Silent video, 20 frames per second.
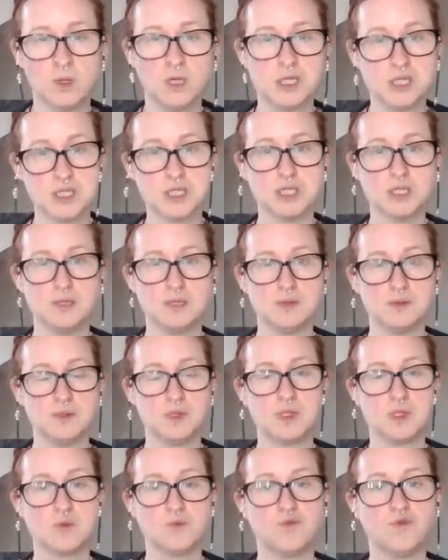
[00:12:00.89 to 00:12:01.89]
want to just
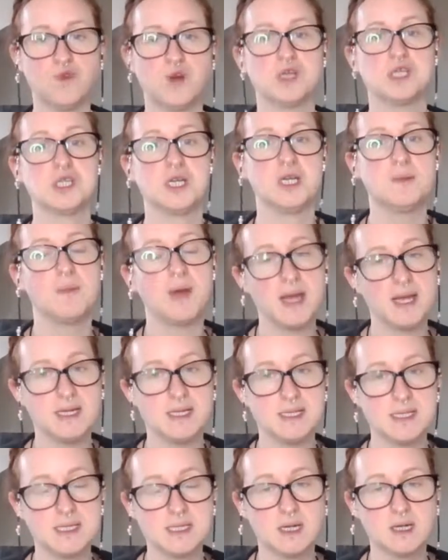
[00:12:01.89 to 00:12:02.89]
use
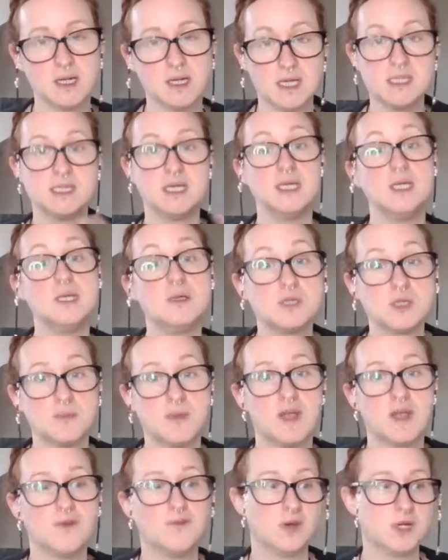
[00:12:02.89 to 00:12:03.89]
continue to
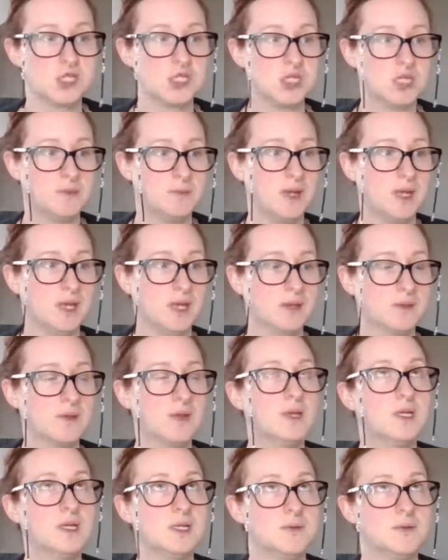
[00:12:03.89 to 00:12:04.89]
make
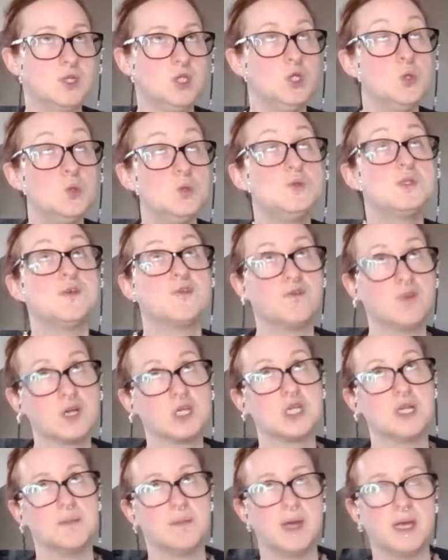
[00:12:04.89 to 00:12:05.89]
use
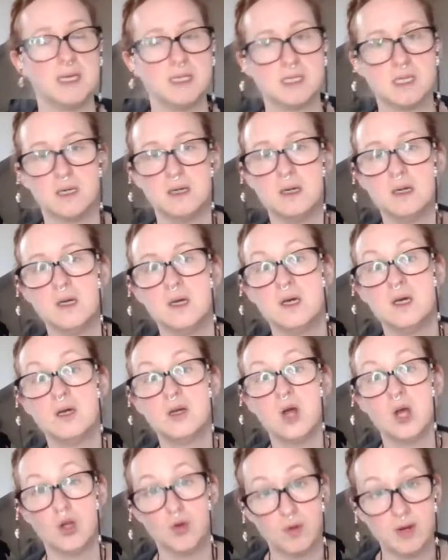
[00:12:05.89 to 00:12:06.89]
freshly made
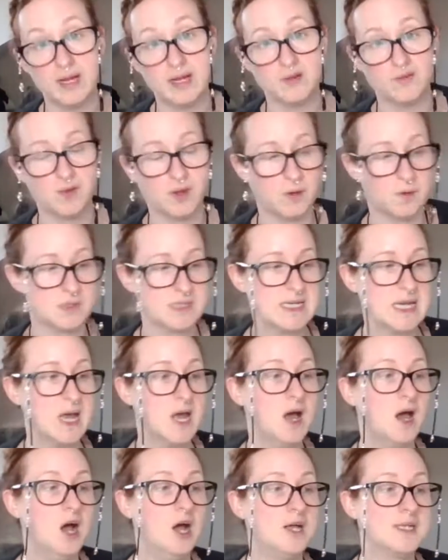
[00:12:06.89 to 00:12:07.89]
acrylic felt.
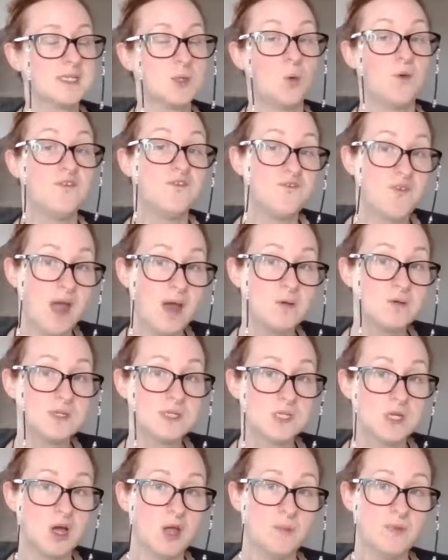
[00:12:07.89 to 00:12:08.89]
So I
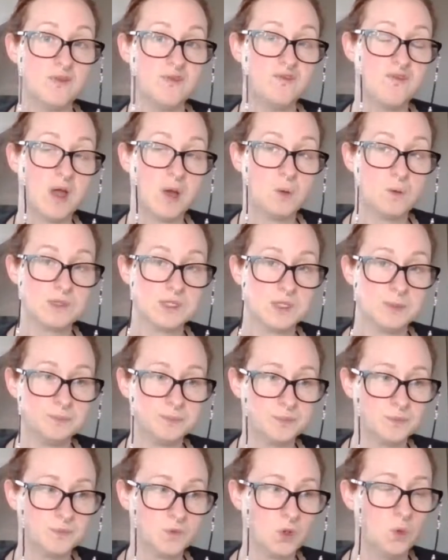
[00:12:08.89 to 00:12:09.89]
found a type of felt
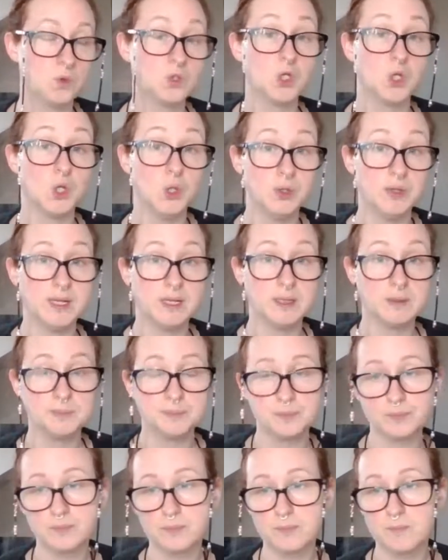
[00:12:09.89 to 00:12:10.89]
called Kunin,
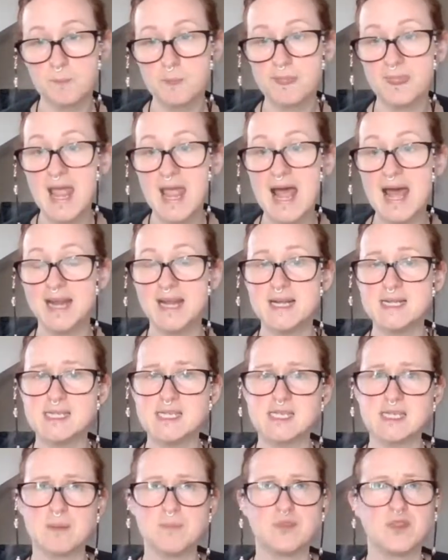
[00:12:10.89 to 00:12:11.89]
and it's
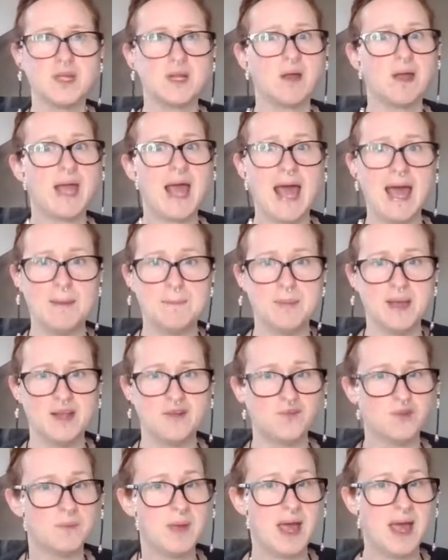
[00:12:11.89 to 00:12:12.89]
something like
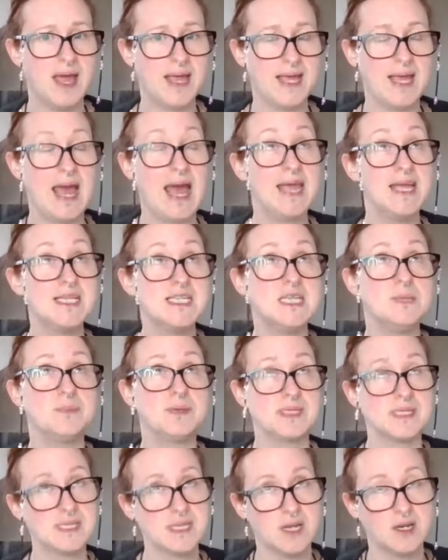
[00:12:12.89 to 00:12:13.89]
made from
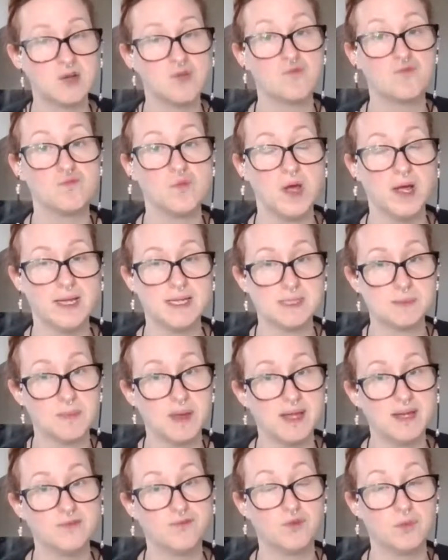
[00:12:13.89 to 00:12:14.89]
80% is
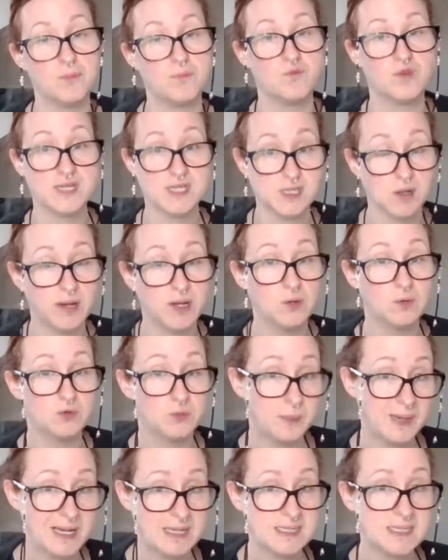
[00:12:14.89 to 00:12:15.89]
made from
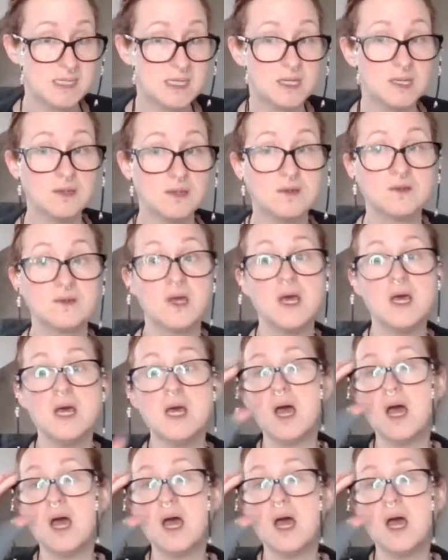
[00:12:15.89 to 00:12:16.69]
recycled plastics.